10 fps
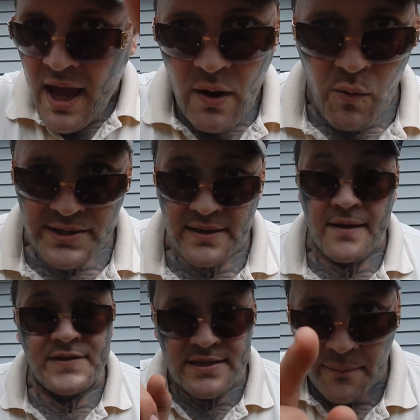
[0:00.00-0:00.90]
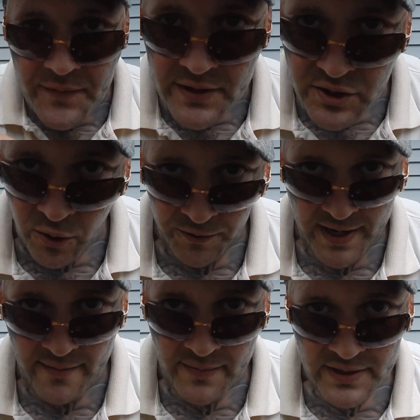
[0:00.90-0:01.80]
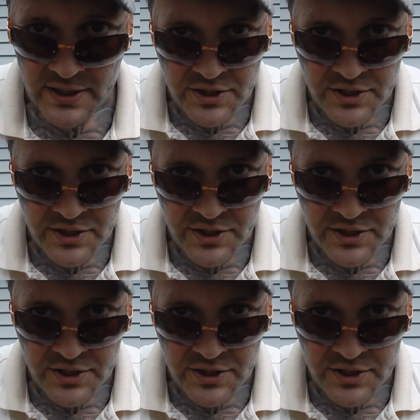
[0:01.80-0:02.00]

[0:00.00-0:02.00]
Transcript: It wasn't like something told him to